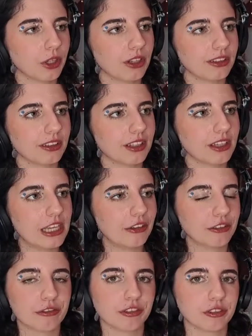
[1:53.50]
but
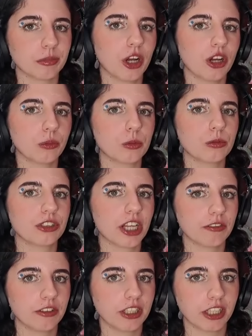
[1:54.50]
hearing from her will
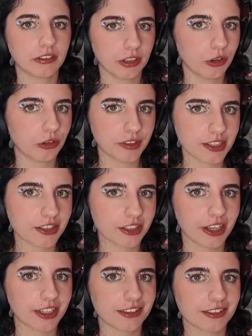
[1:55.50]
definitely give a lot of
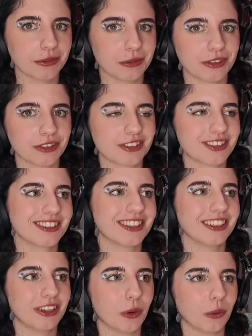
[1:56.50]
insight as to what's,
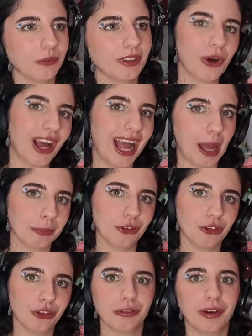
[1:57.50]
you know, what
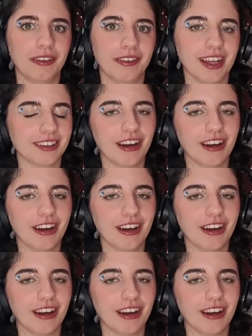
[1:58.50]
happened around that